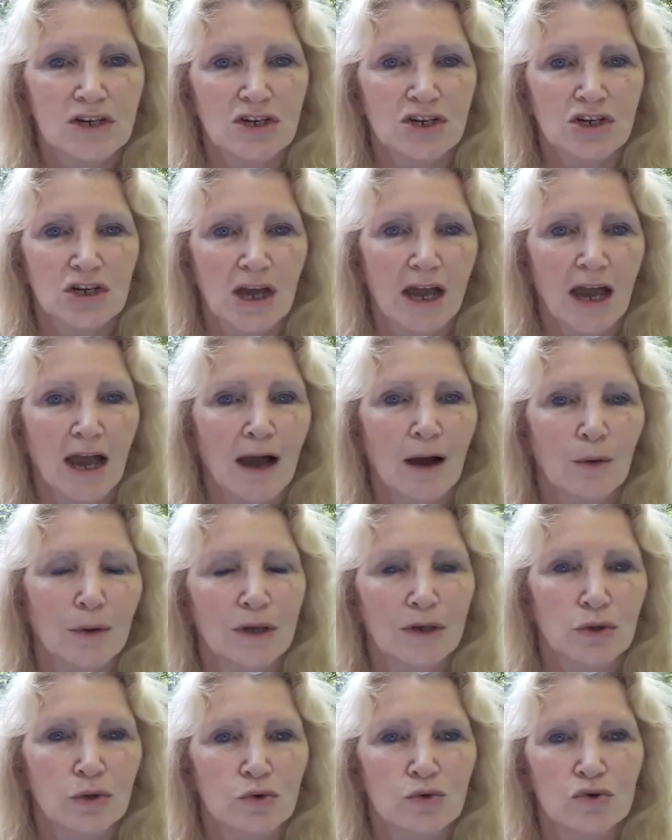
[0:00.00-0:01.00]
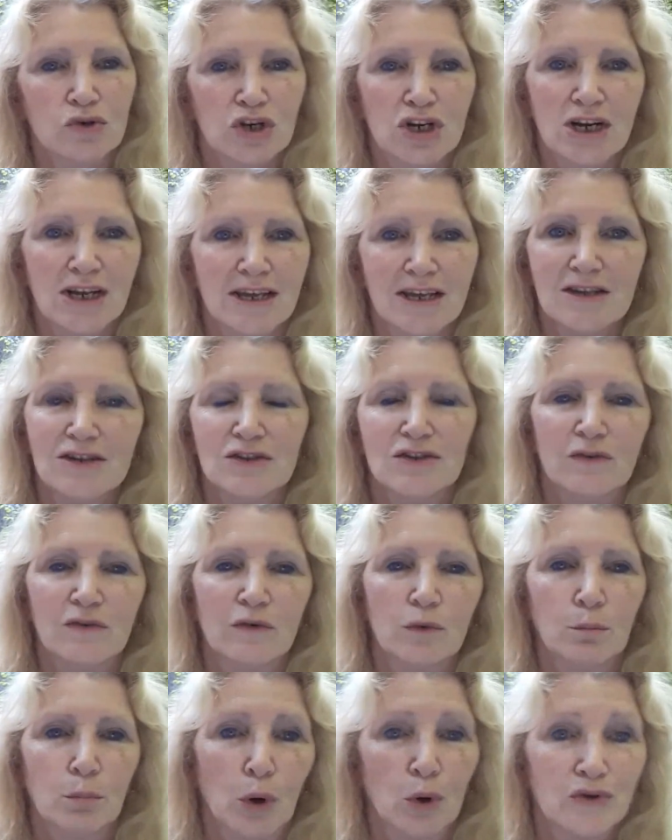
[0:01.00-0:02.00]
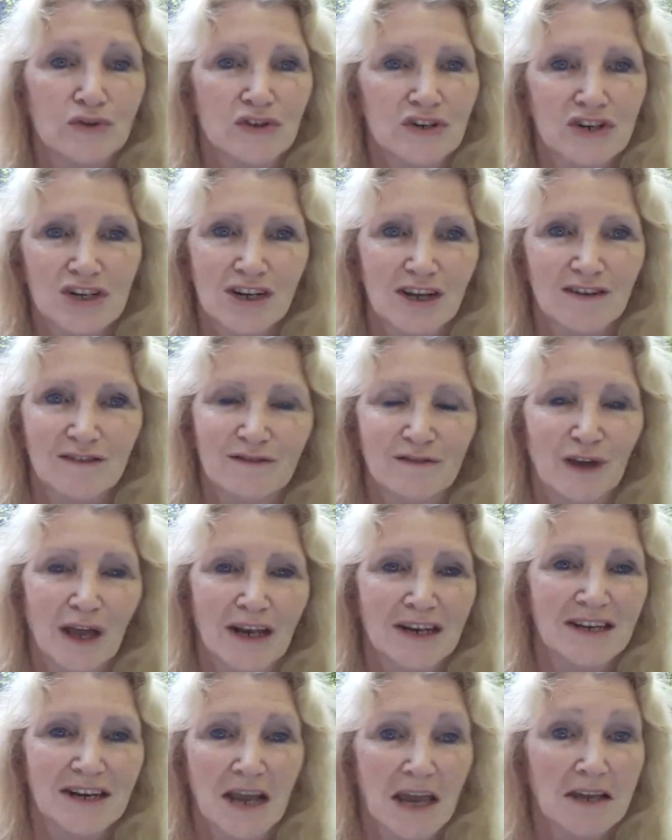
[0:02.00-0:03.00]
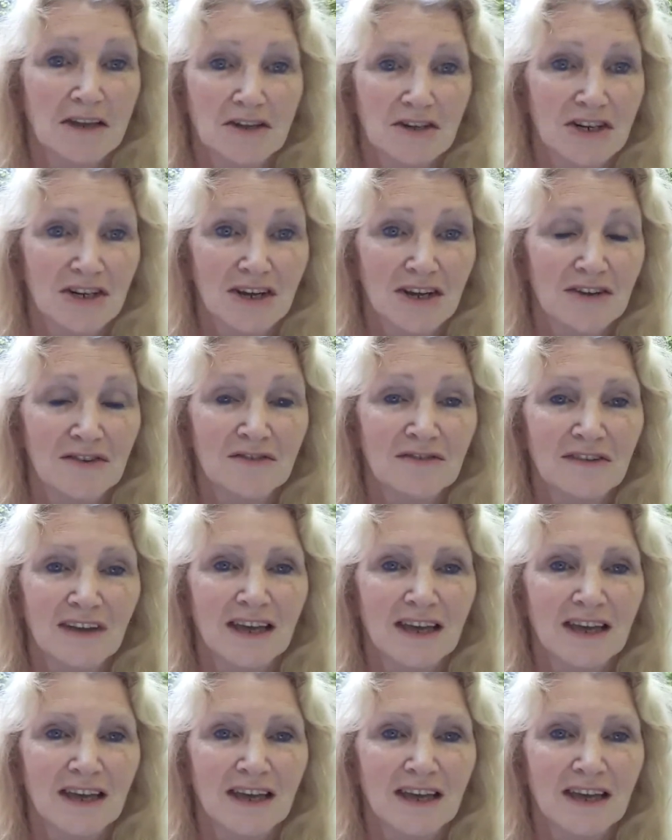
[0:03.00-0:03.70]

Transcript: to how it usually is for positive and negative.